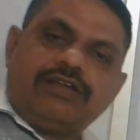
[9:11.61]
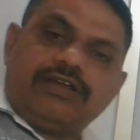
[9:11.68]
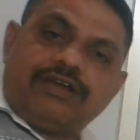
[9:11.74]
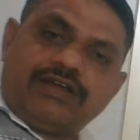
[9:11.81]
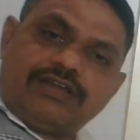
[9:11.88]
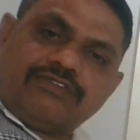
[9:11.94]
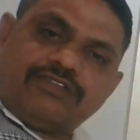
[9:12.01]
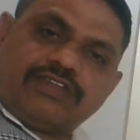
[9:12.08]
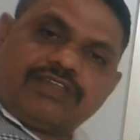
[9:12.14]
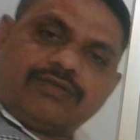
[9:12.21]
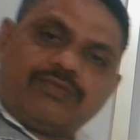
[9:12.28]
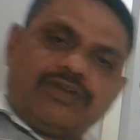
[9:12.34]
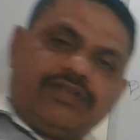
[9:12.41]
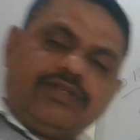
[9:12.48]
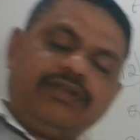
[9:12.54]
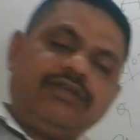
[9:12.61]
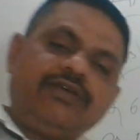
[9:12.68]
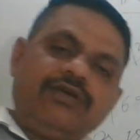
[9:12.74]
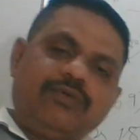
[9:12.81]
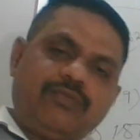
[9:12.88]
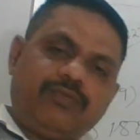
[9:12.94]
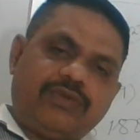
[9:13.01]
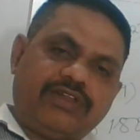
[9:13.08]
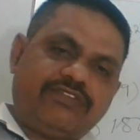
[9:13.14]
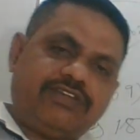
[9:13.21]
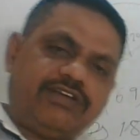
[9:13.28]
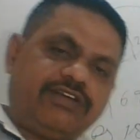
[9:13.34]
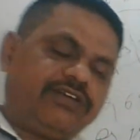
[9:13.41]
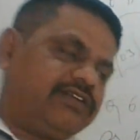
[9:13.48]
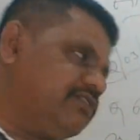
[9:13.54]
100 is nothing but a
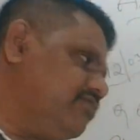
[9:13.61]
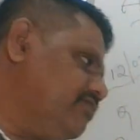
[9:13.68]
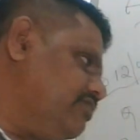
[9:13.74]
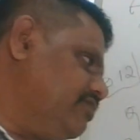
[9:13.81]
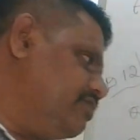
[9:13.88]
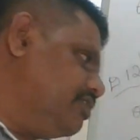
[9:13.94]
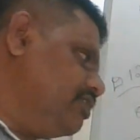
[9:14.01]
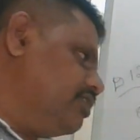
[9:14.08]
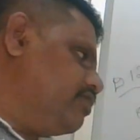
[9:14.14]
percentage.